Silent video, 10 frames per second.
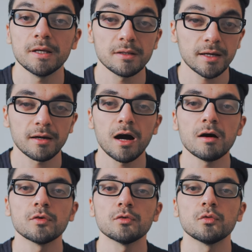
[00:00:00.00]
It can
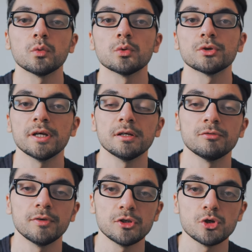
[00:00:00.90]
cover for the
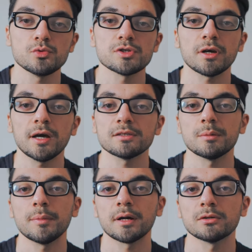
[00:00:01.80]
reducing
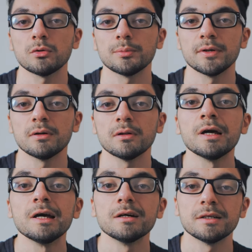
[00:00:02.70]
antimicrobial
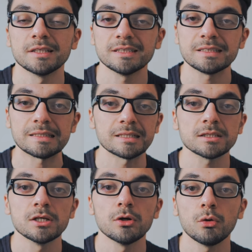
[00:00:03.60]

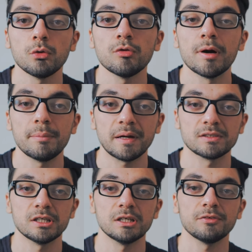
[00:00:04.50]
resistance of
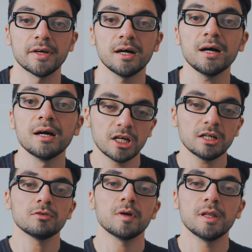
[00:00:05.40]
bacteria.
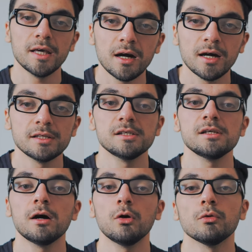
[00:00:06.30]
Generally
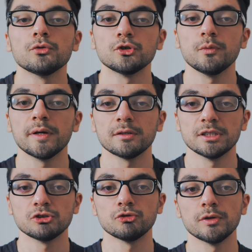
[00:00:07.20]
idea of doing
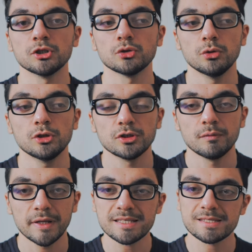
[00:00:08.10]
this research,
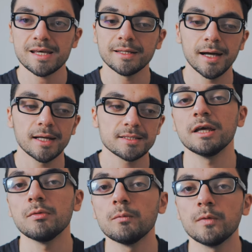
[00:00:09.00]
let's say that
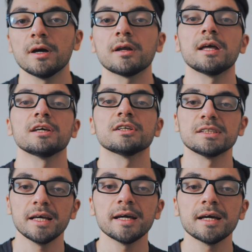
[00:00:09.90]
when we are getting
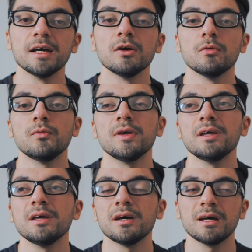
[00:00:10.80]
sick,
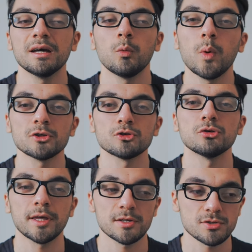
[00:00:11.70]
we uh, want to
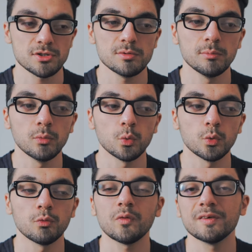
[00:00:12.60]
consume
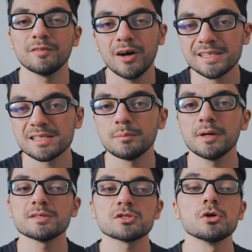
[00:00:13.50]
more
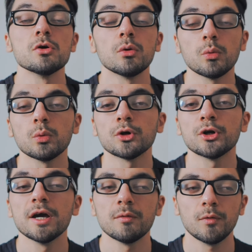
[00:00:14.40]
vitamins
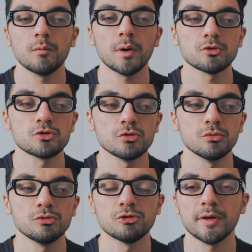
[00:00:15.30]
or we want
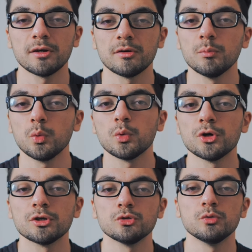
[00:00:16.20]
to drink
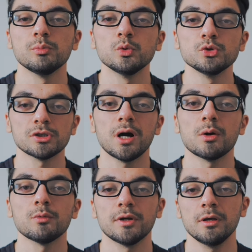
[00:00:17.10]
more to boost
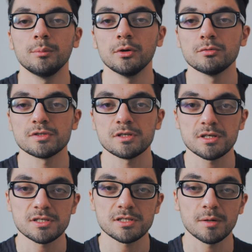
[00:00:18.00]
our immune
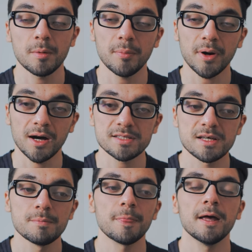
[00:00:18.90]
system, but
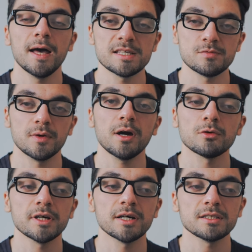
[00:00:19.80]
as we know
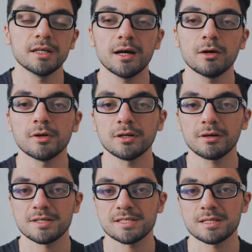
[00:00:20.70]
that in our
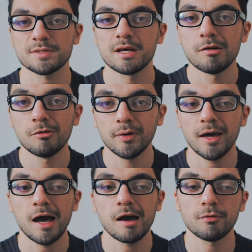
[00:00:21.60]
organisms we
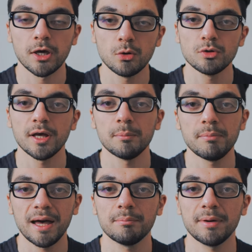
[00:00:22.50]
have good and
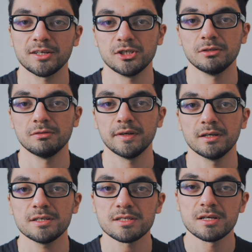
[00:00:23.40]
bad bacteria